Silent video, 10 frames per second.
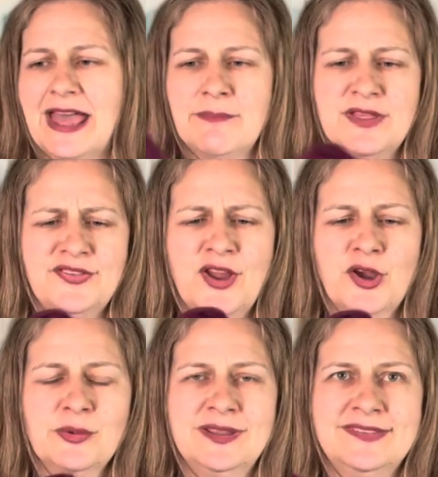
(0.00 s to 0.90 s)
This
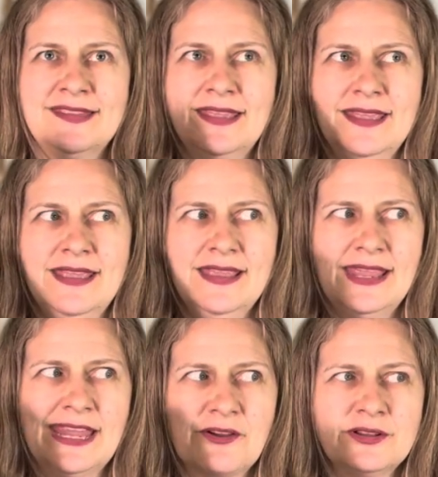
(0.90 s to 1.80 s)
yarn was
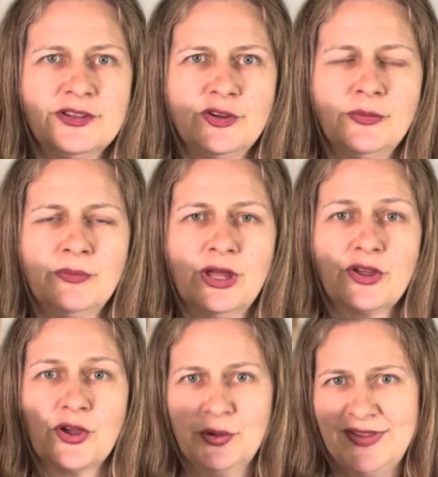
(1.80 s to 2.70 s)
Heirloom
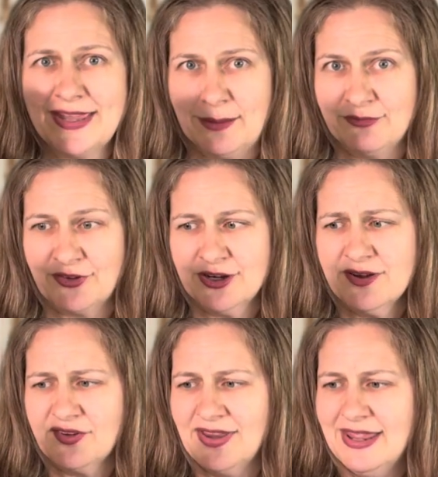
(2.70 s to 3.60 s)
Cozy Comfort.